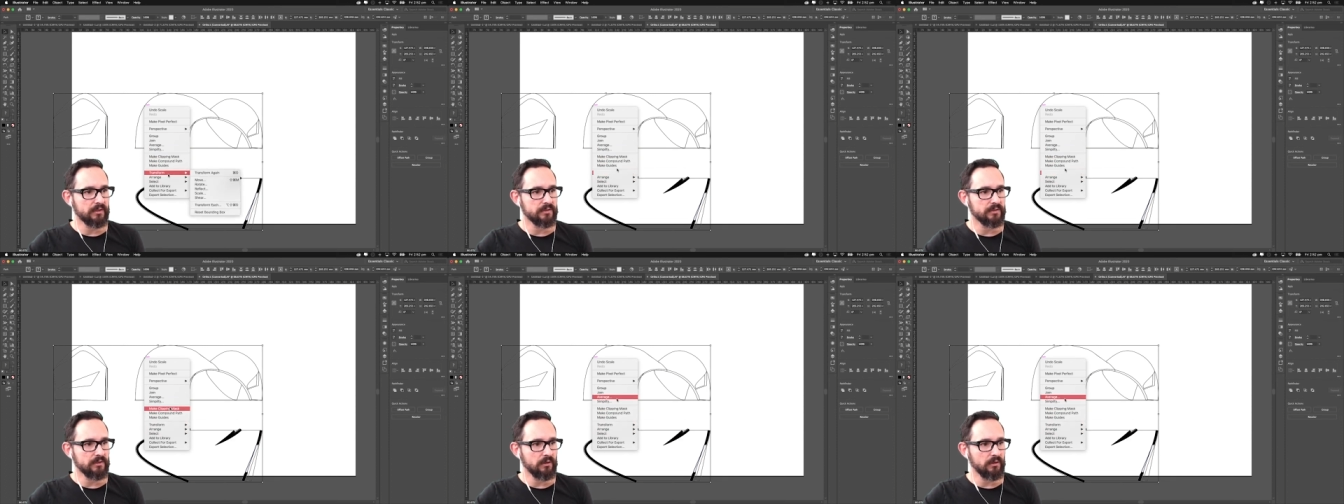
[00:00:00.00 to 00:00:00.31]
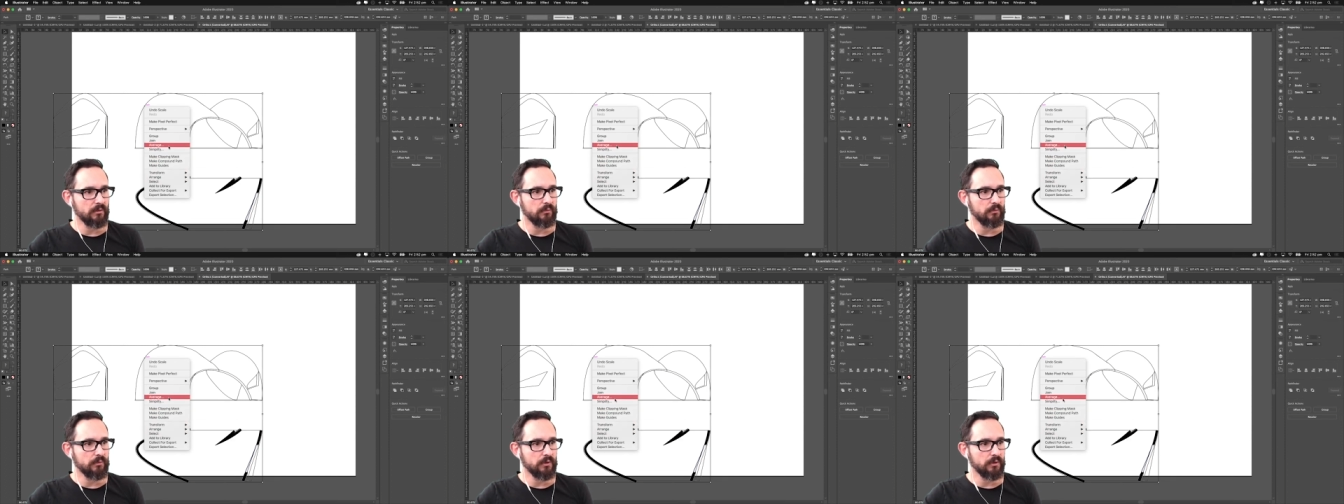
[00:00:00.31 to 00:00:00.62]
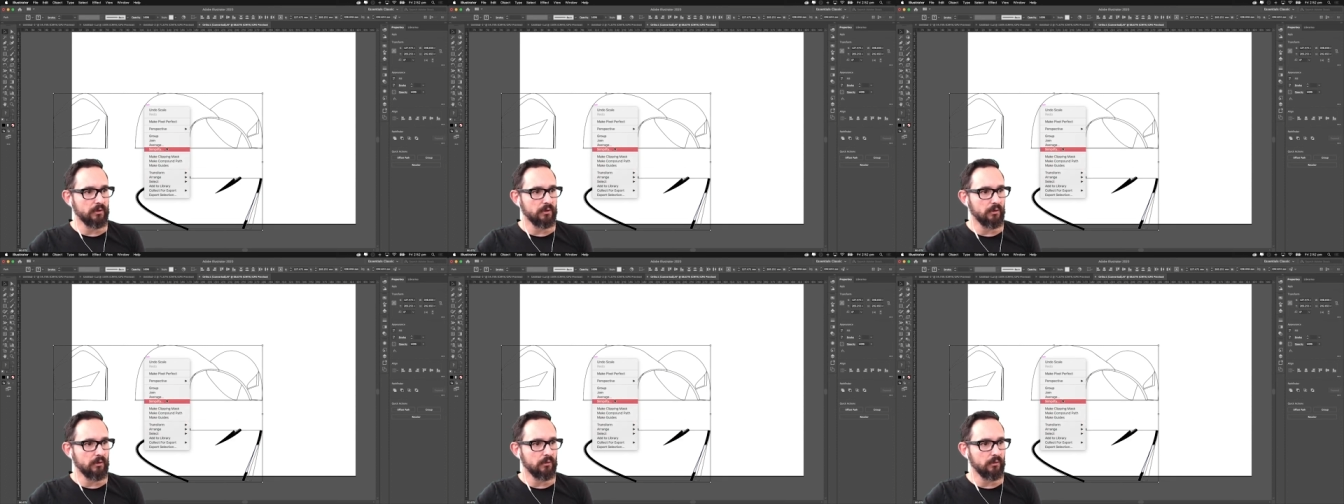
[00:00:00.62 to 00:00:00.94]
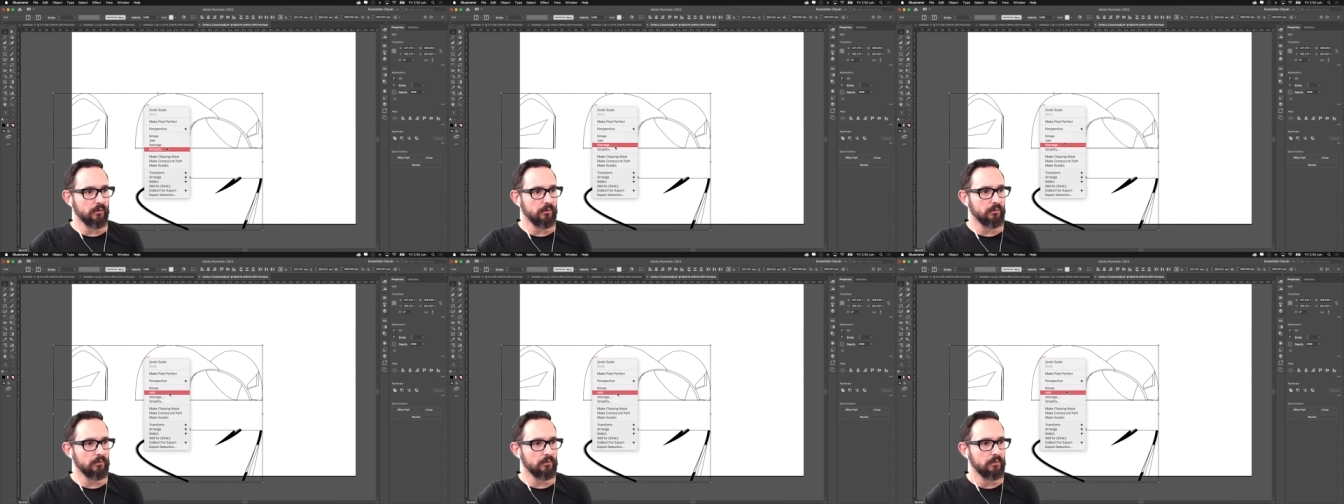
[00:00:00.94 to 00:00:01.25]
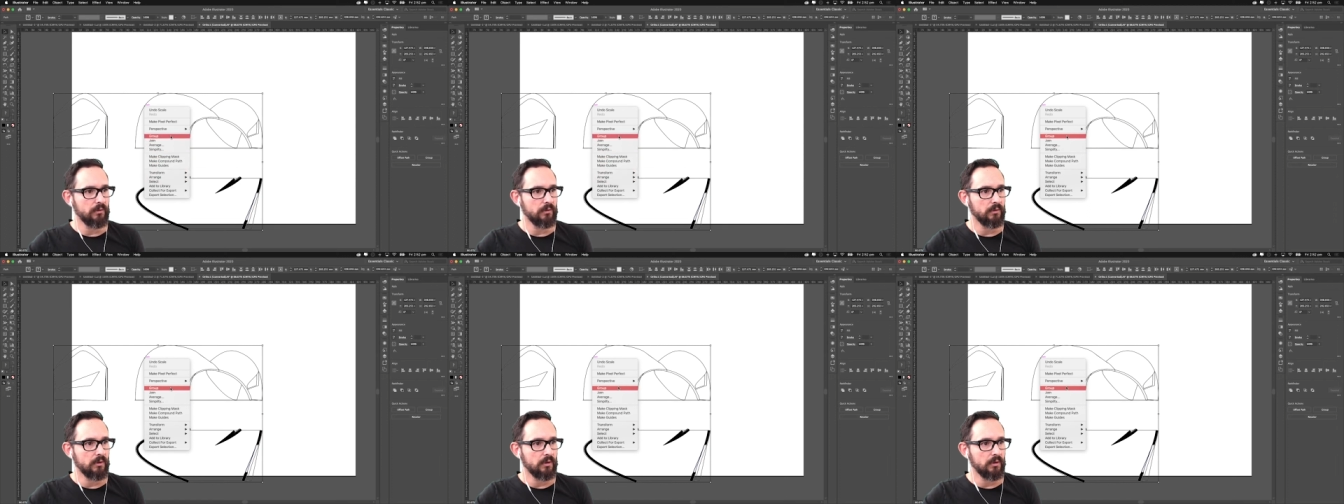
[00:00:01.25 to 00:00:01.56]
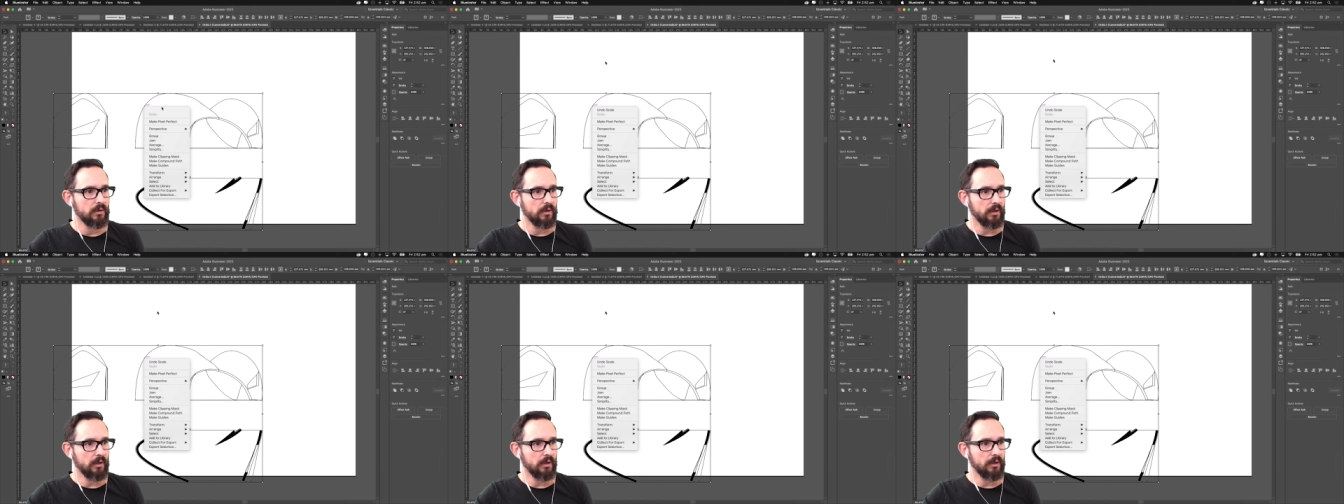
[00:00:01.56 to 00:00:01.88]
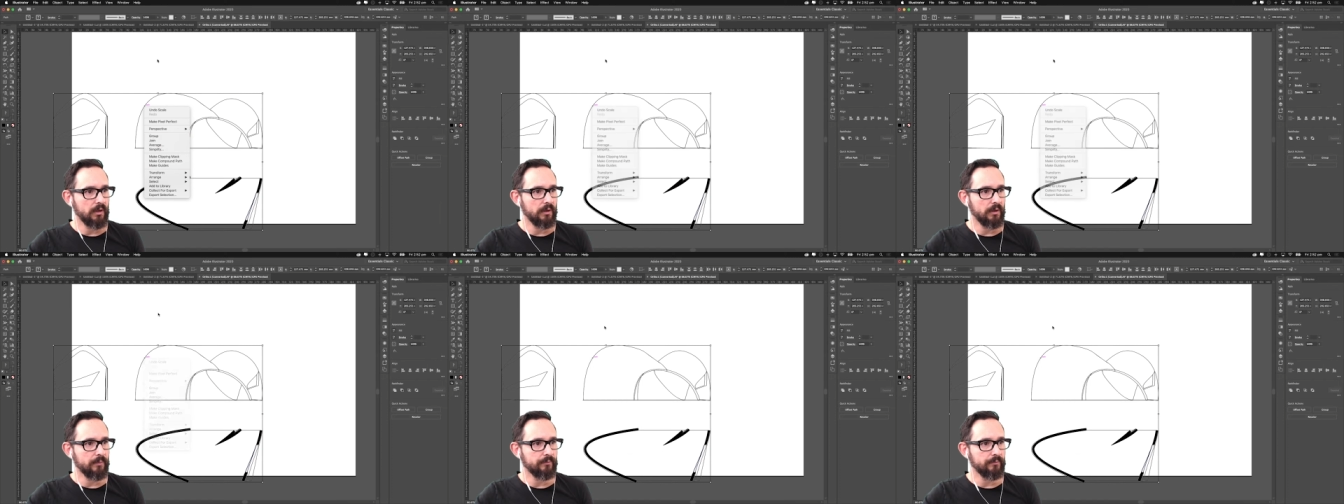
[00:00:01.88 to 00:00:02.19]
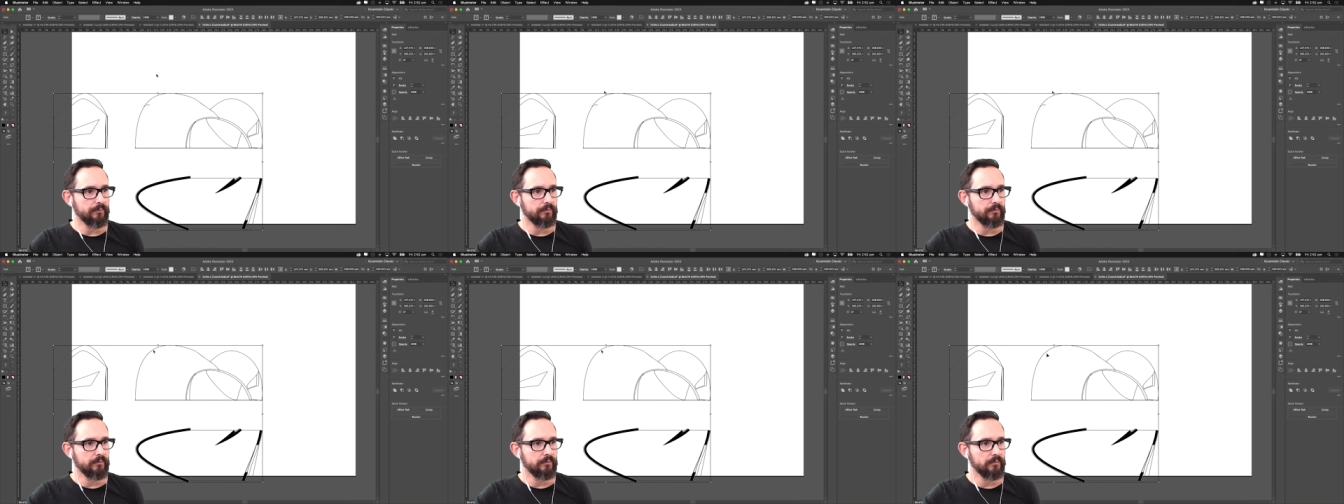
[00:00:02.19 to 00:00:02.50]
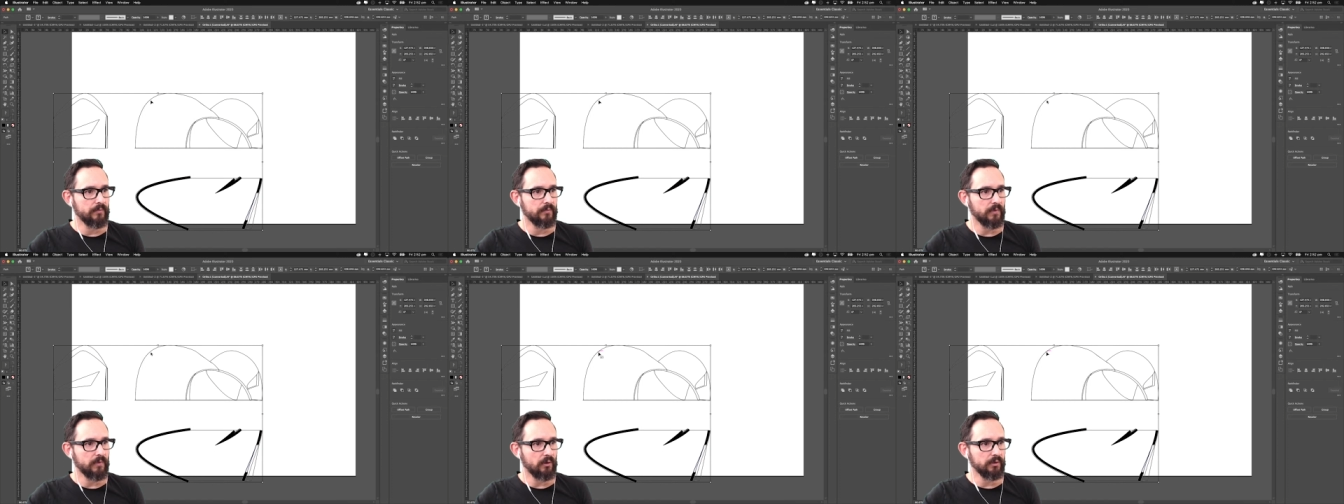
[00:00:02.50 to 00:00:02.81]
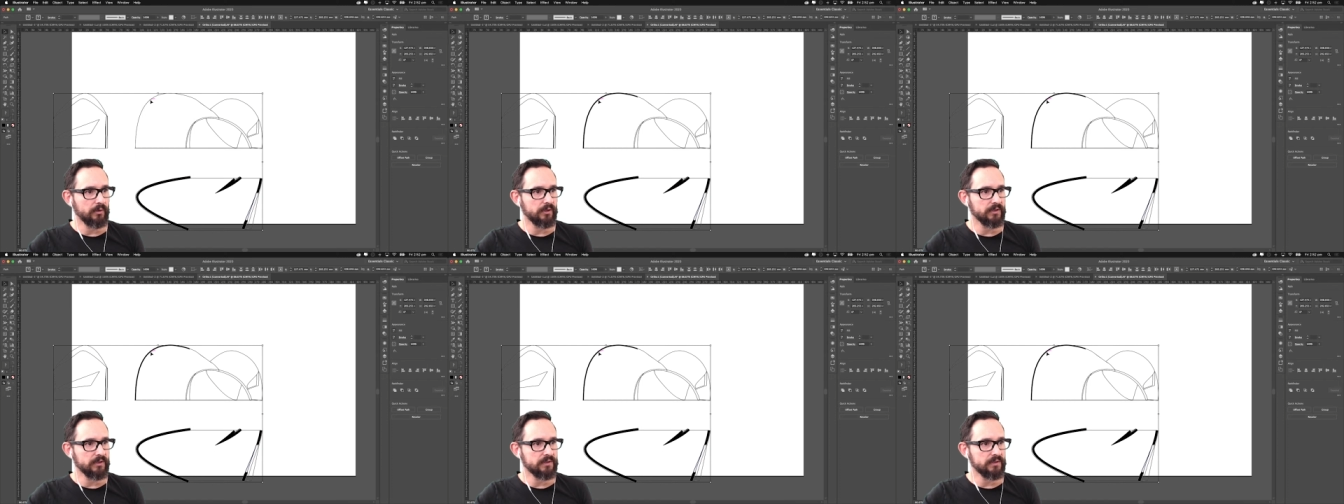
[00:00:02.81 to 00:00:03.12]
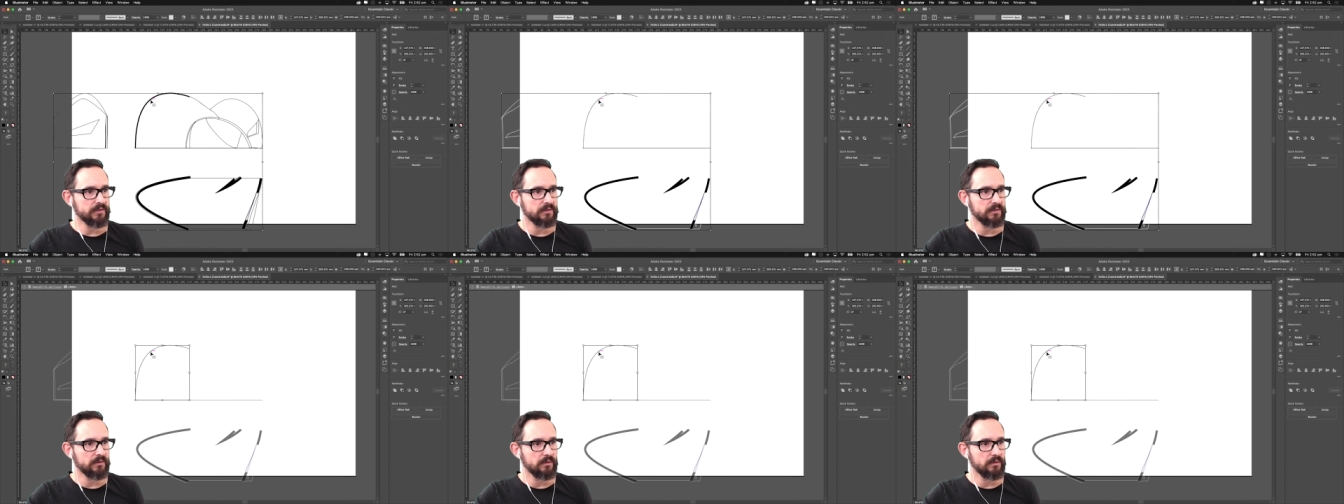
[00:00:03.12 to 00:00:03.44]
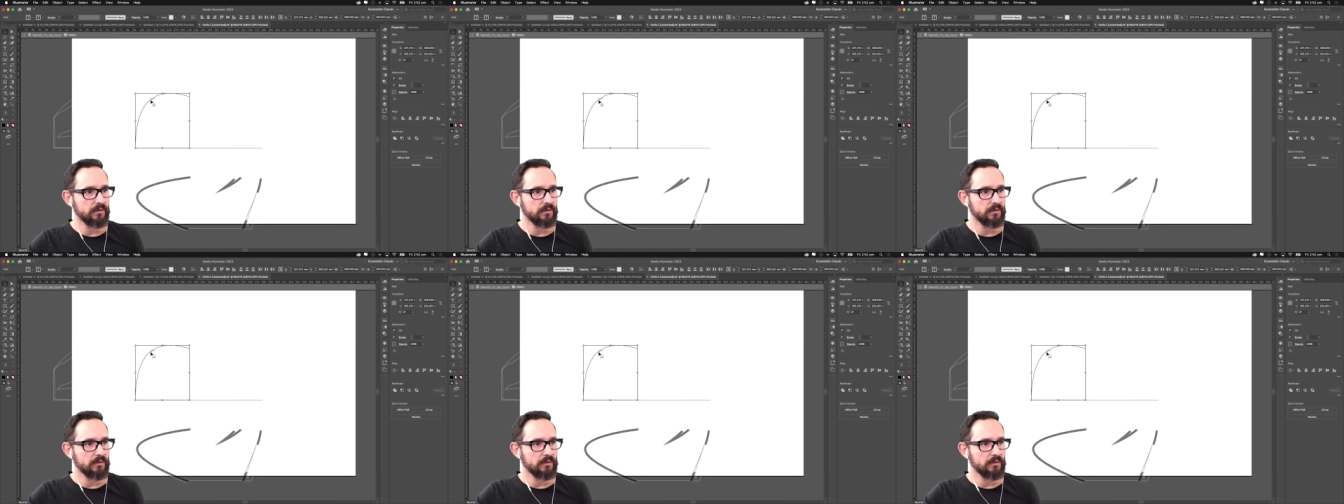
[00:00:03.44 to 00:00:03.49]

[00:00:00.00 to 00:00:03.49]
So we'll go on this